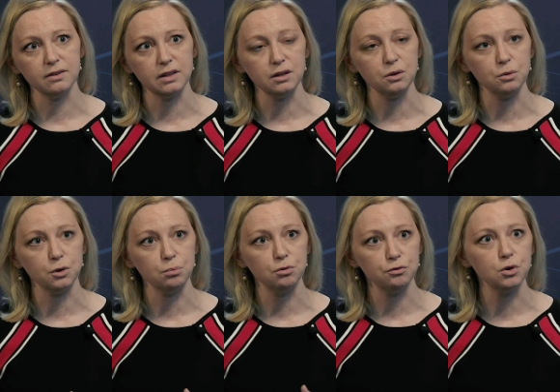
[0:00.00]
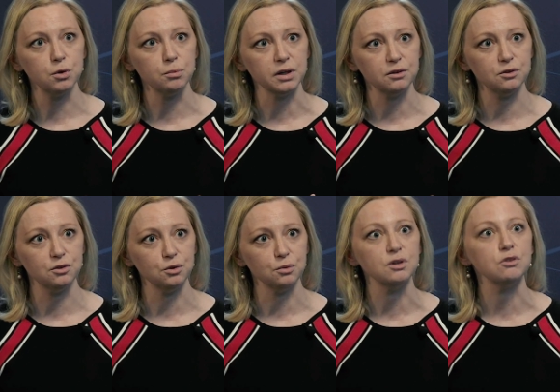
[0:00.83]
that you are performing to
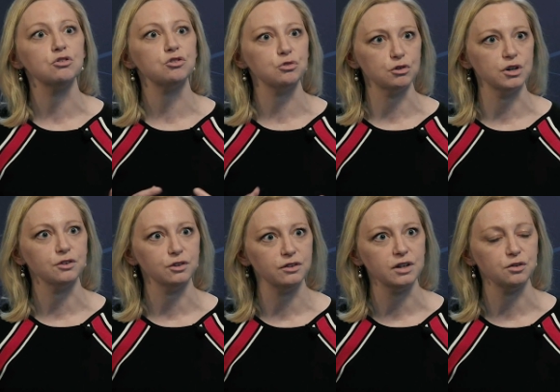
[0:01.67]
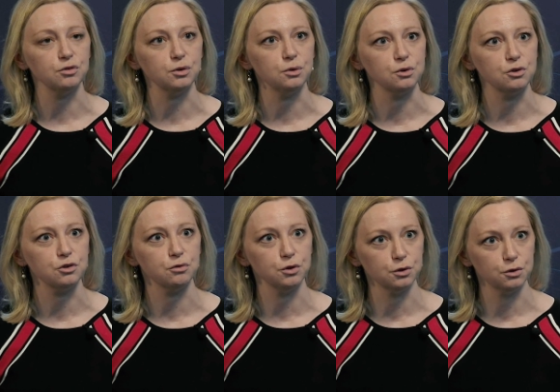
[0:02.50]
ensure a successful launch
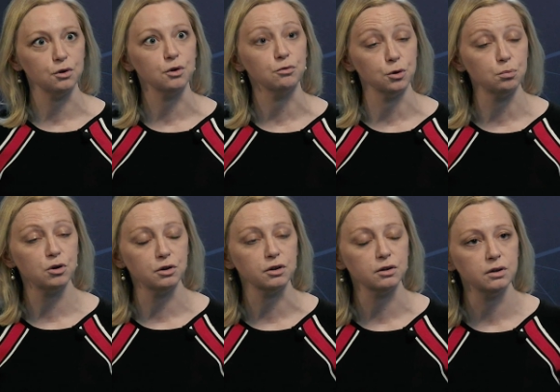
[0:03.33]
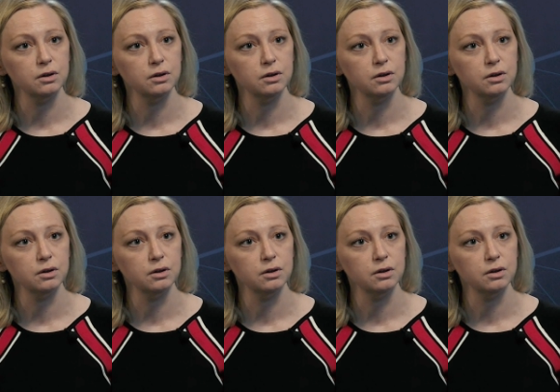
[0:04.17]
of your, of your product?